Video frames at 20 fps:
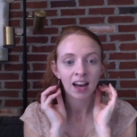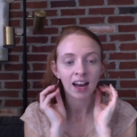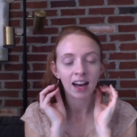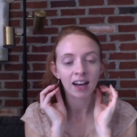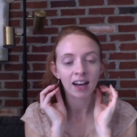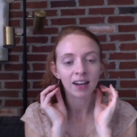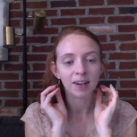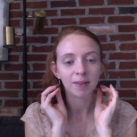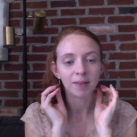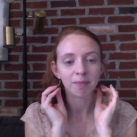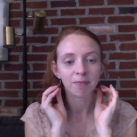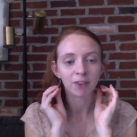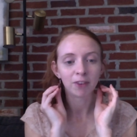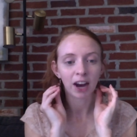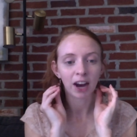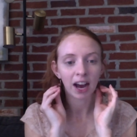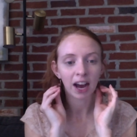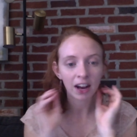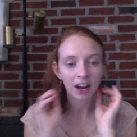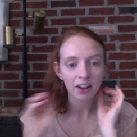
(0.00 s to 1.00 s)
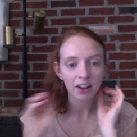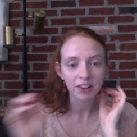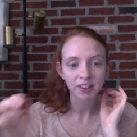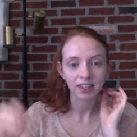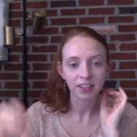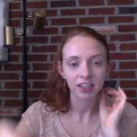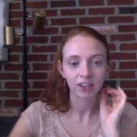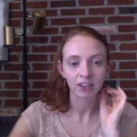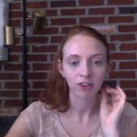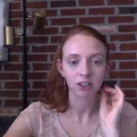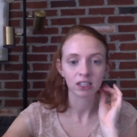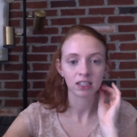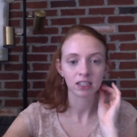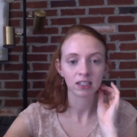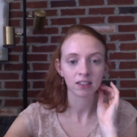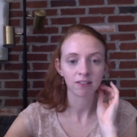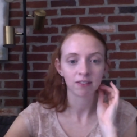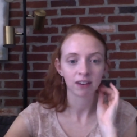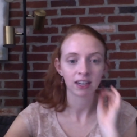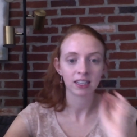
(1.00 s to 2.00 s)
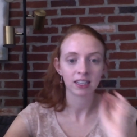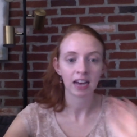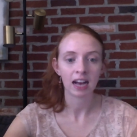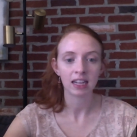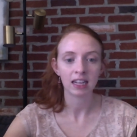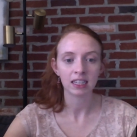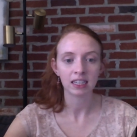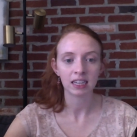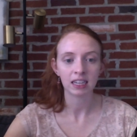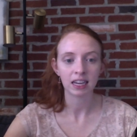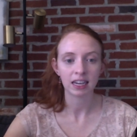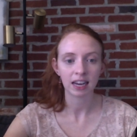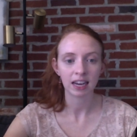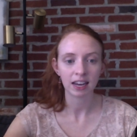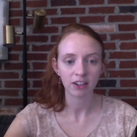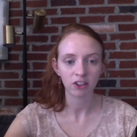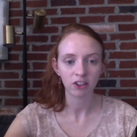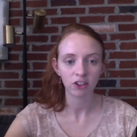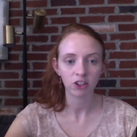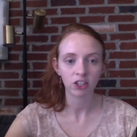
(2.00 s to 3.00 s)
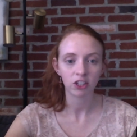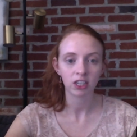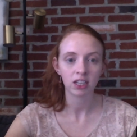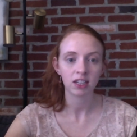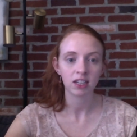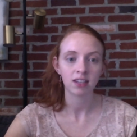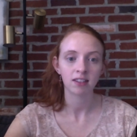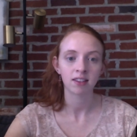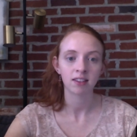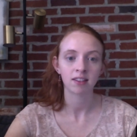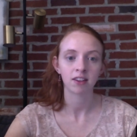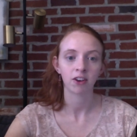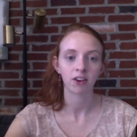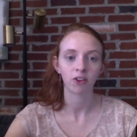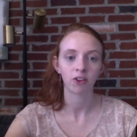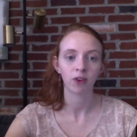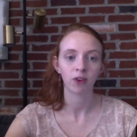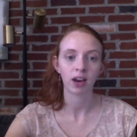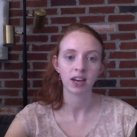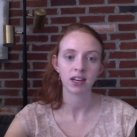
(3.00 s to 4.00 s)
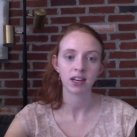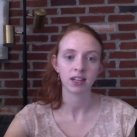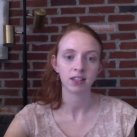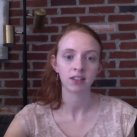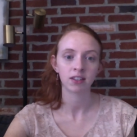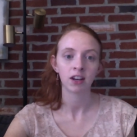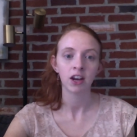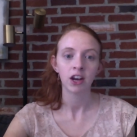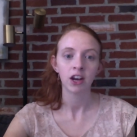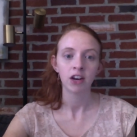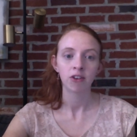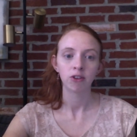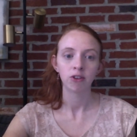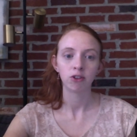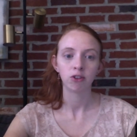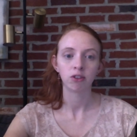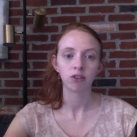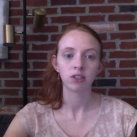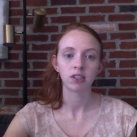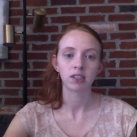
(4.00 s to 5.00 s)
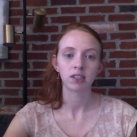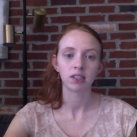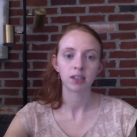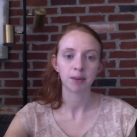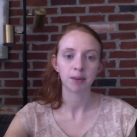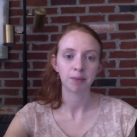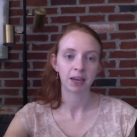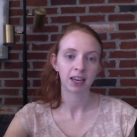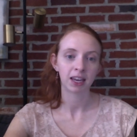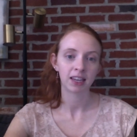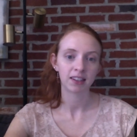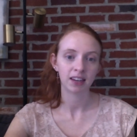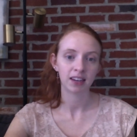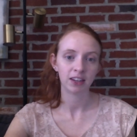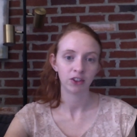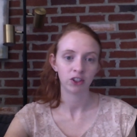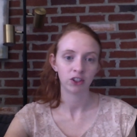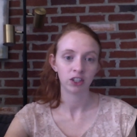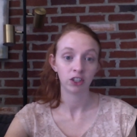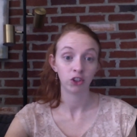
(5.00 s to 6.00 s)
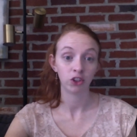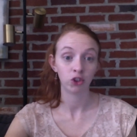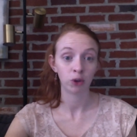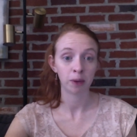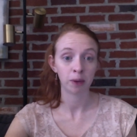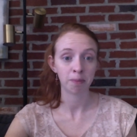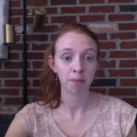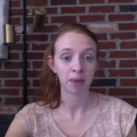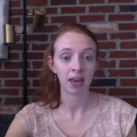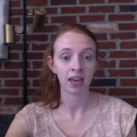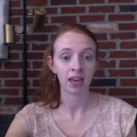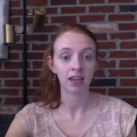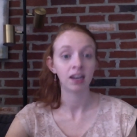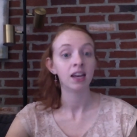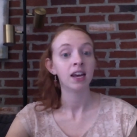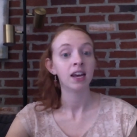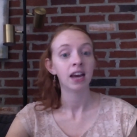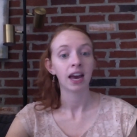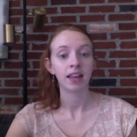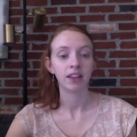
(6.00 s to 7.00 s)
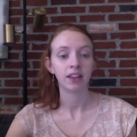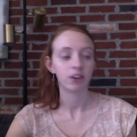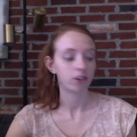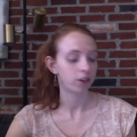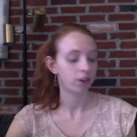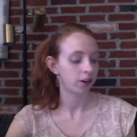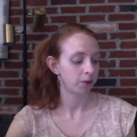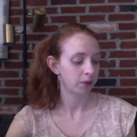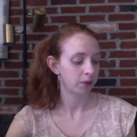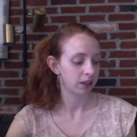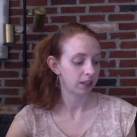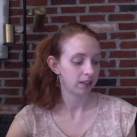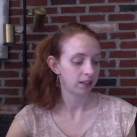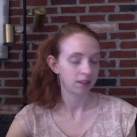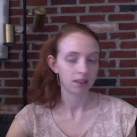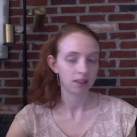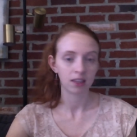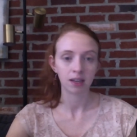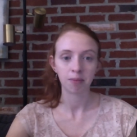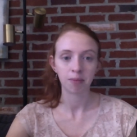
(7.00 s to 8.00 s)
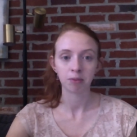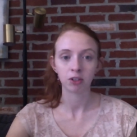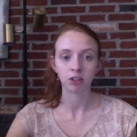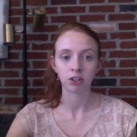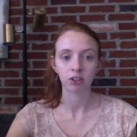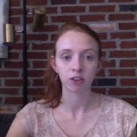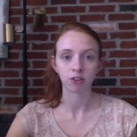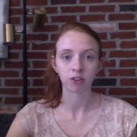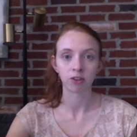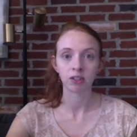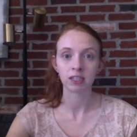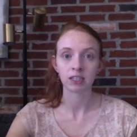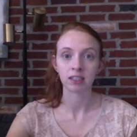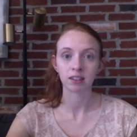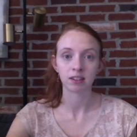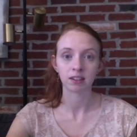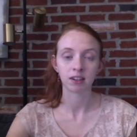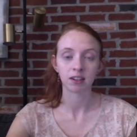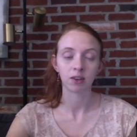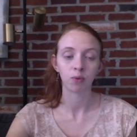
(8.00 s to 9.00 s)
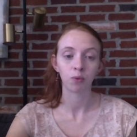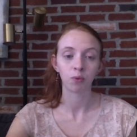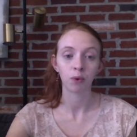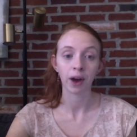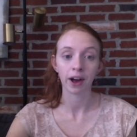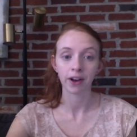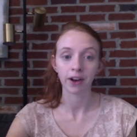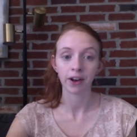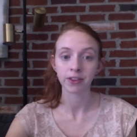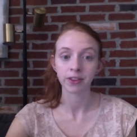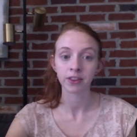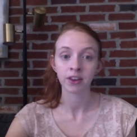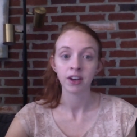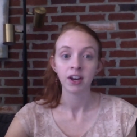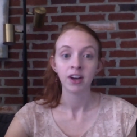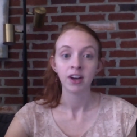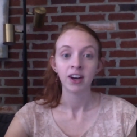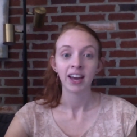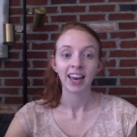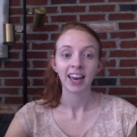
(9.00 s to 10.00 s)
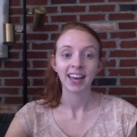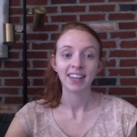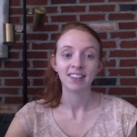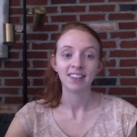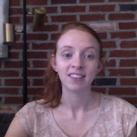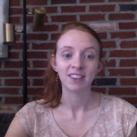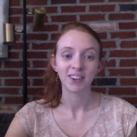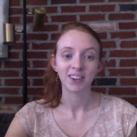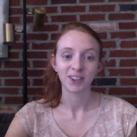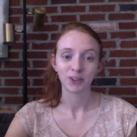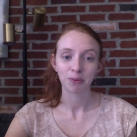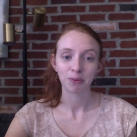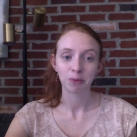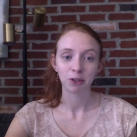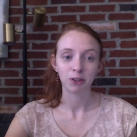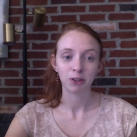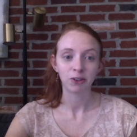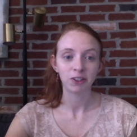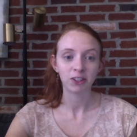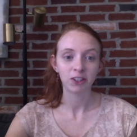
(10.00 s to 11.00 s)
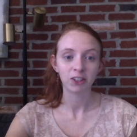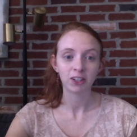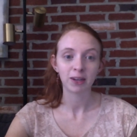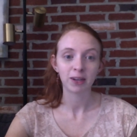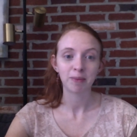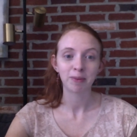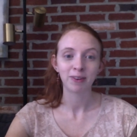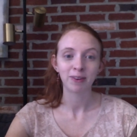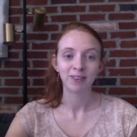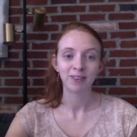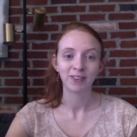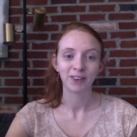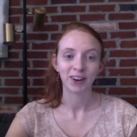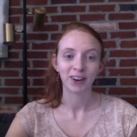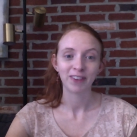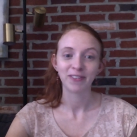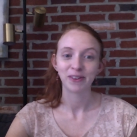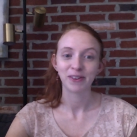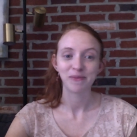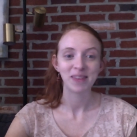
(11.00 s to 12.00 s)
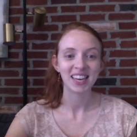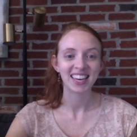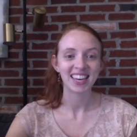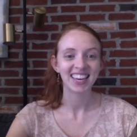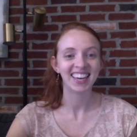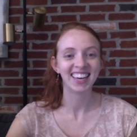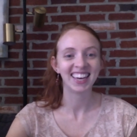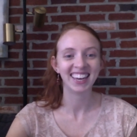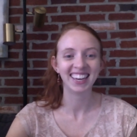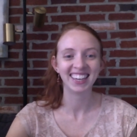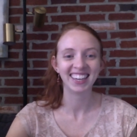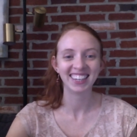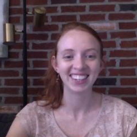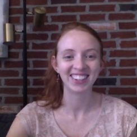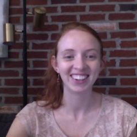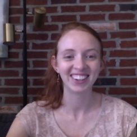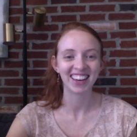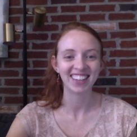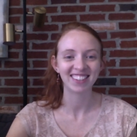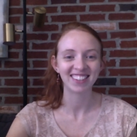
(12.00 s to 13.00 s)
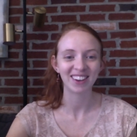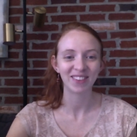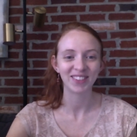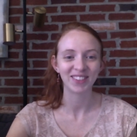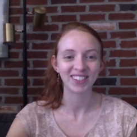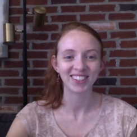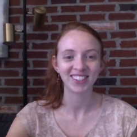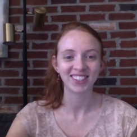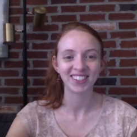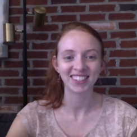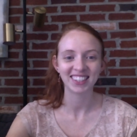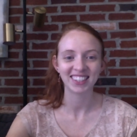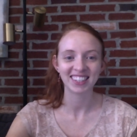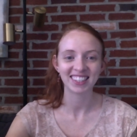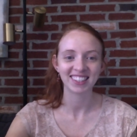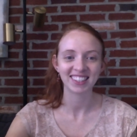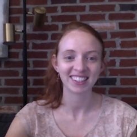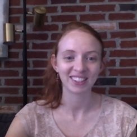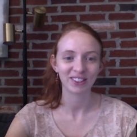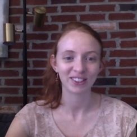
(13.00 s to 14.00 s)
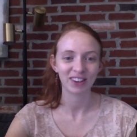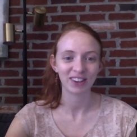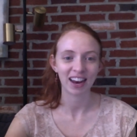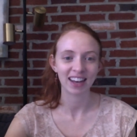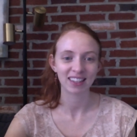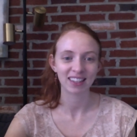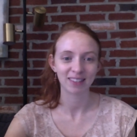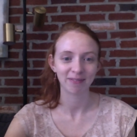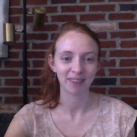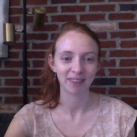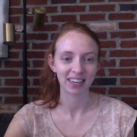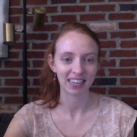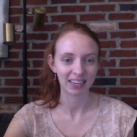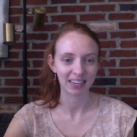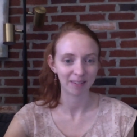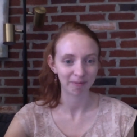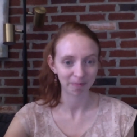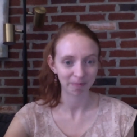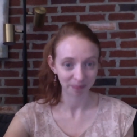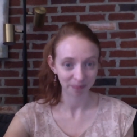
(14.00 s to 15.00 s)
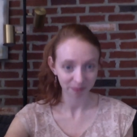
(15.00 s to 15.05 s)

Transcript: For health, it increases vitality and energy, eases arthritis, reduces stomach tension and joint pain. And then along with this theme, she's also listed wealth, aids in entrepreneurship, great for me, creates opportunities, attracts money.